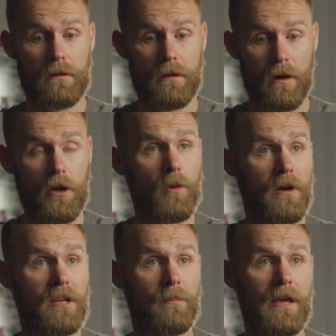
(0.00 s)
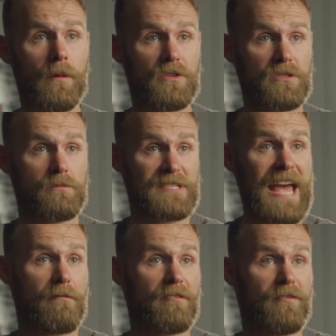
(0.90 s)
I don't mind admitting was
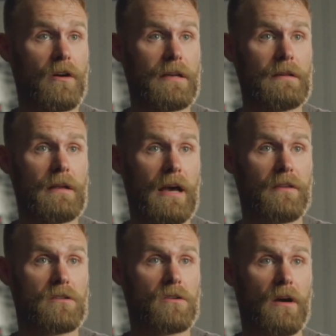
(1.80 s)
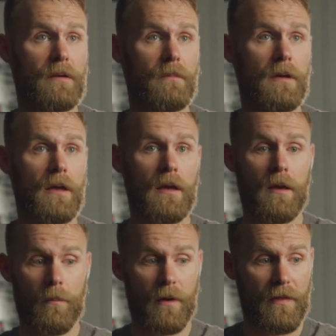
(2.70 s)
terrifying at the time.
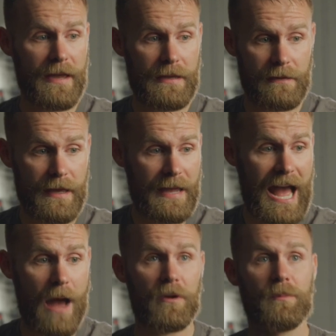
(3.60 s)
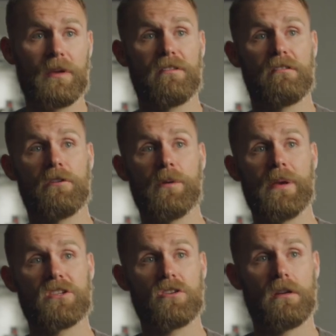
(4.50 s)
But they hammered me for 3
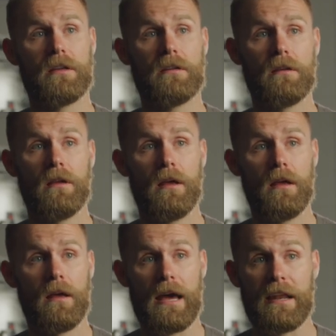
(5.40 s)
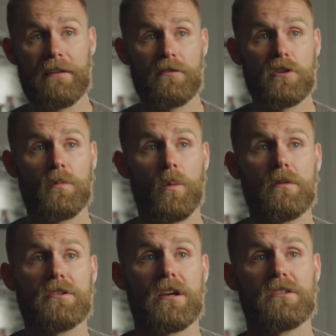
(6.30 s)
weeks solid, and I never used my
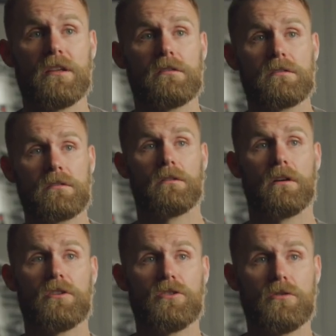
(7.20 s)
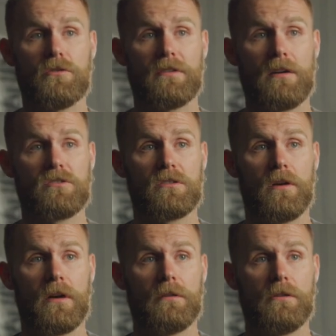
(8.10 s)
wheelchair since. 9th of June 2009,